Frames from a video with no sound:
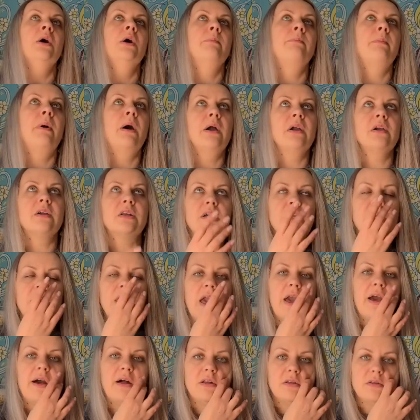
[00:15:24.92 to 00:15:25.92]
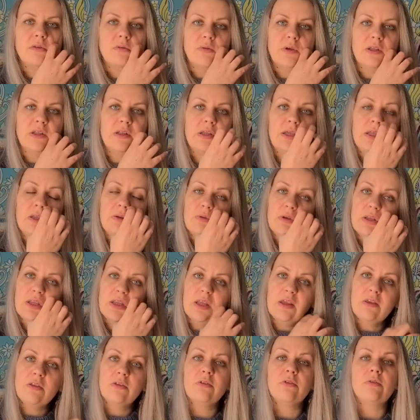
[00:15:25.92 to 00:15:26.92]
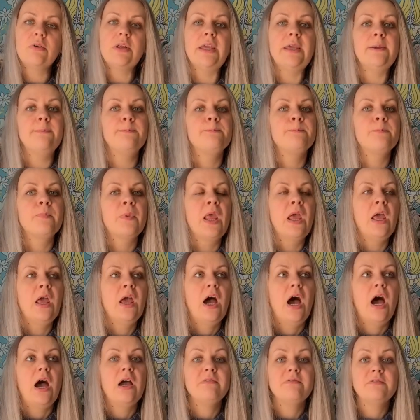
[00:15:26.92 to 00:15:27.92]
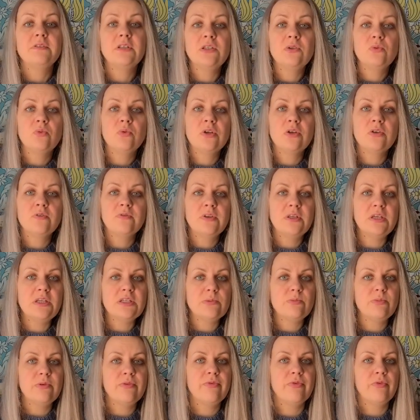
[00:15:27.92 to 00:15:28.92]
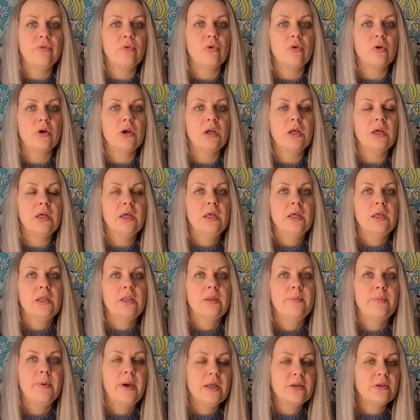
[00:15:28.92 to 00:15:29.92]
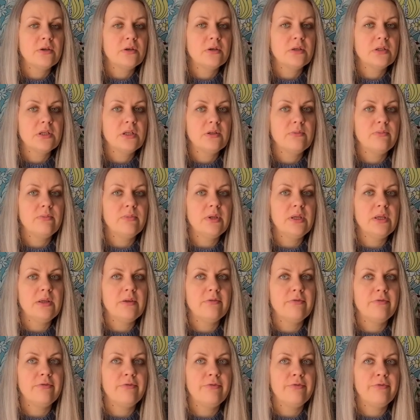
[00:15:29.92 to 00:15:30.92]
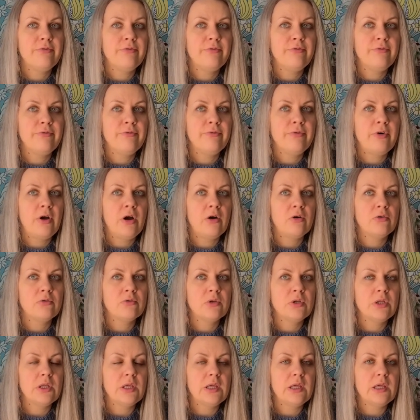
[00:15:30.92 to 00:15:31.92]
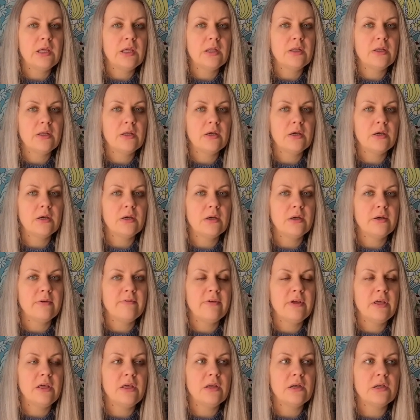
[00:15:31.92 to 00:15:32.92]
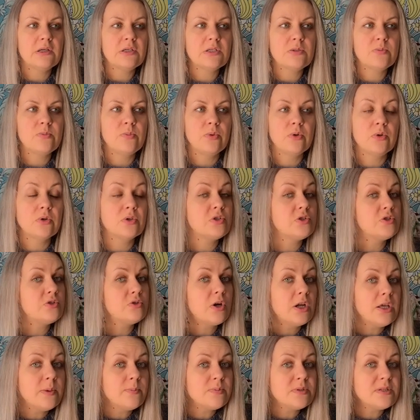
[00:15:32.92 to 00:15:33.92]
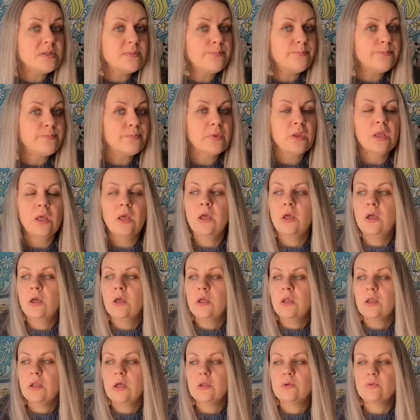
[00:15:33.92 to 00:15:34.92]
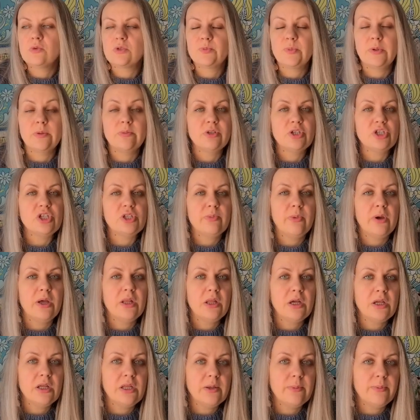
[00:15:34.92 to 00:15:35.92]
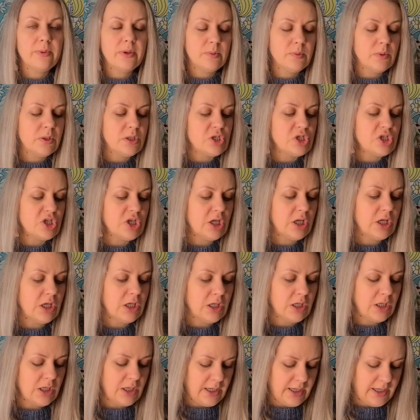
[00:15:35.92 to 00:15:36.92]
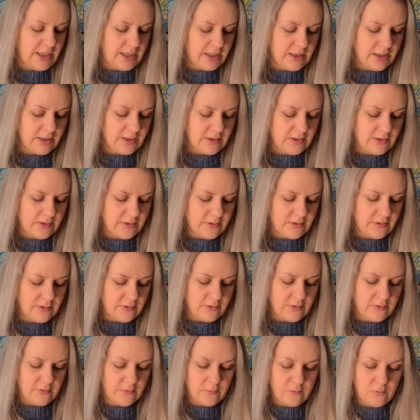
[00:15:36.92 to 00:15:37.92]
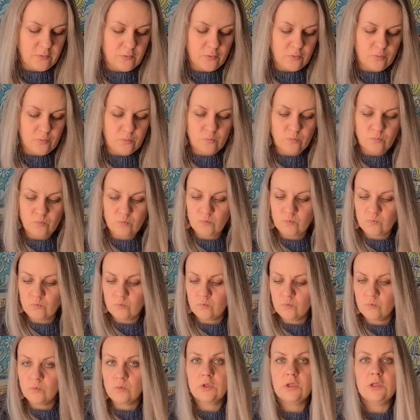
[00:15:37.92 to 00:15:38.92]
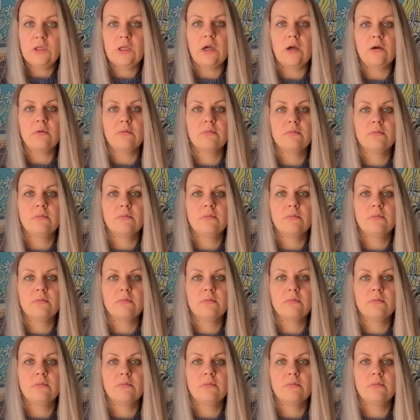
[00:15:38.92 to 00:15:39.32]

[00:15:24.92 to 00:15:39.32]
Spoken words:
MaireCal2023. I've knit one of these before. The pattern could be found in Vera's book Stripes. That was published by Line Publishing, and yeah,